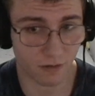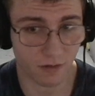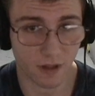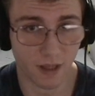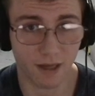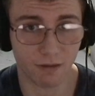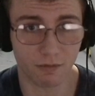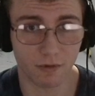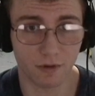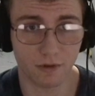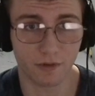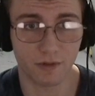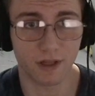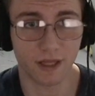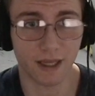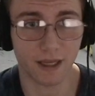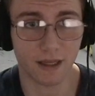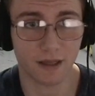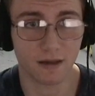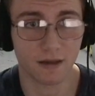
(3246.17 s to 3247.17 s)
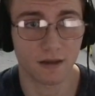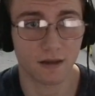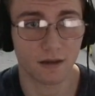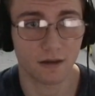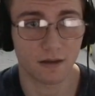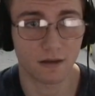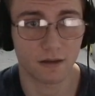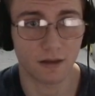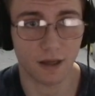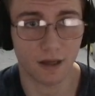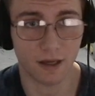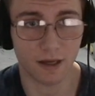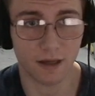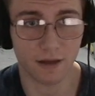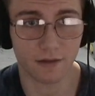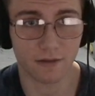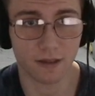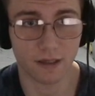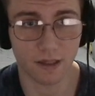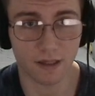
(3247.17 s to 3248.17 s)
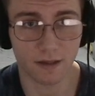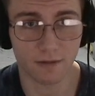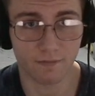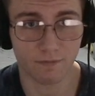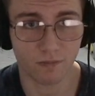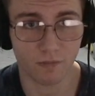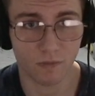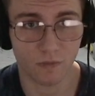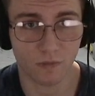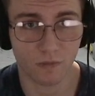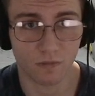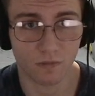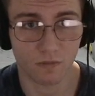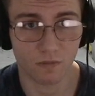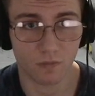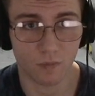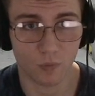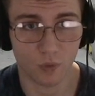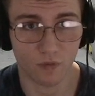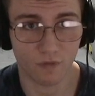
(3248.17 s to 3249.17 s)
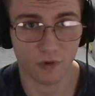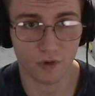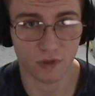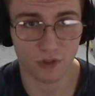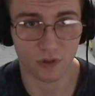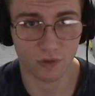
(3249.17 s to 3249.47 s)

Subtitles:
I will link the version